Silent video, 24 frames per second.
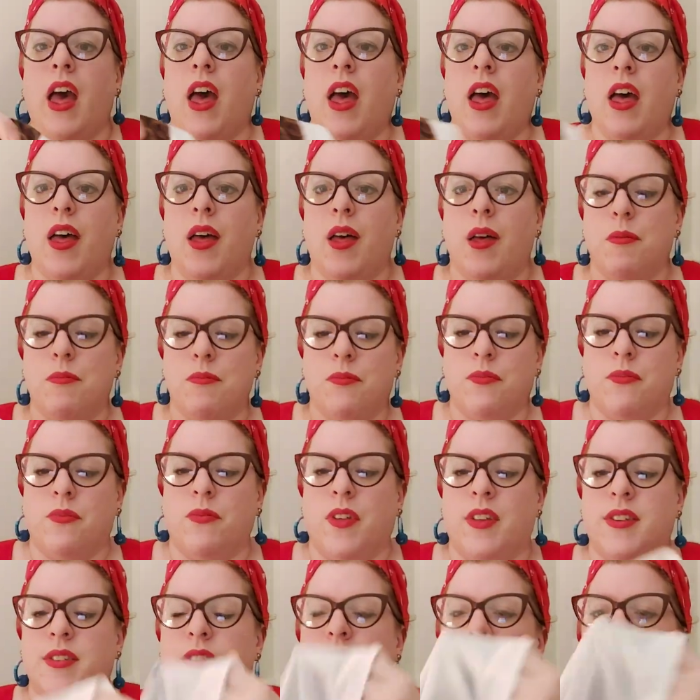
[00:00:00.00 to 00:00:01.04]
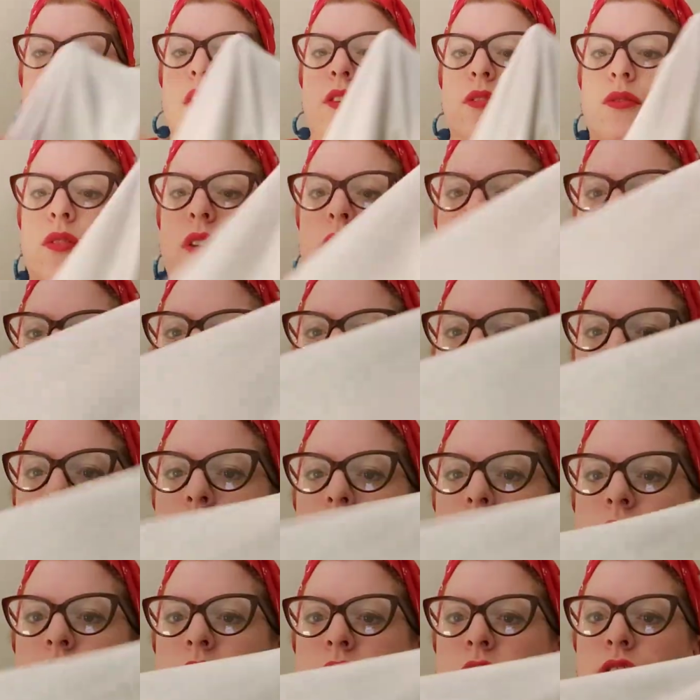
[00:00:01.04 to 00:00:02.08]
It's kind of, it's
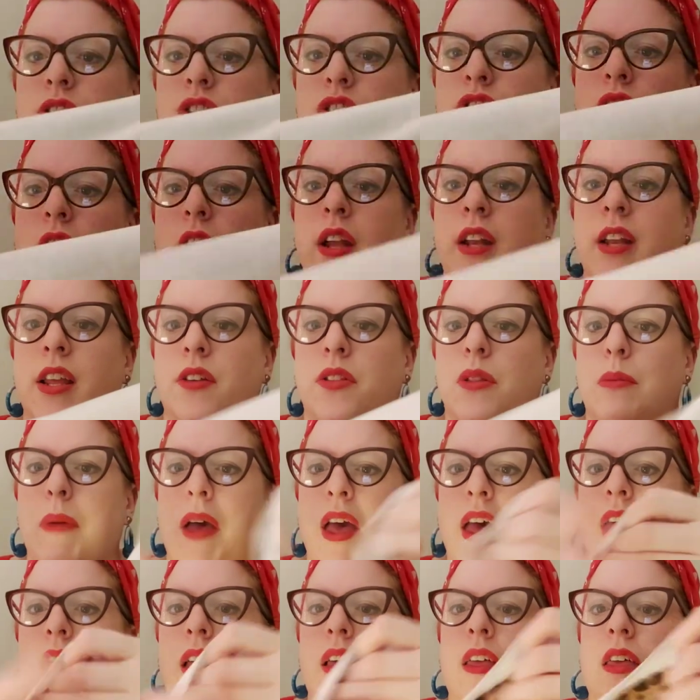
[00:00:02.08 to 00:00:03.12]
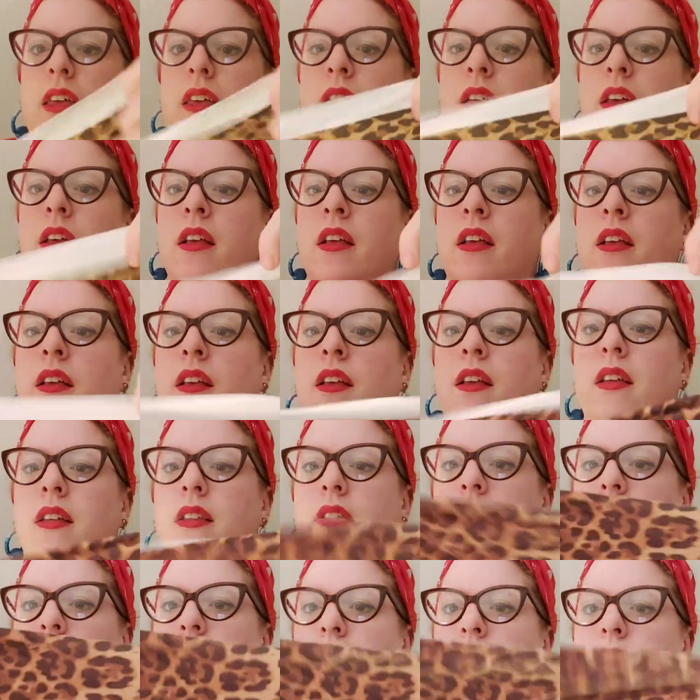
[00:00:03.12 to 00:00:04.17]
white and shiny on the back,
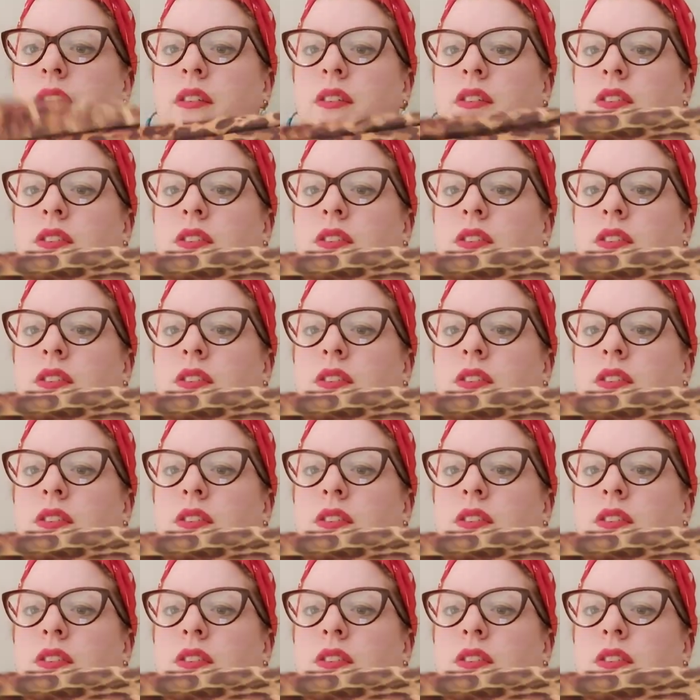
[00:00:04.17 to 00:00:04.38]
and then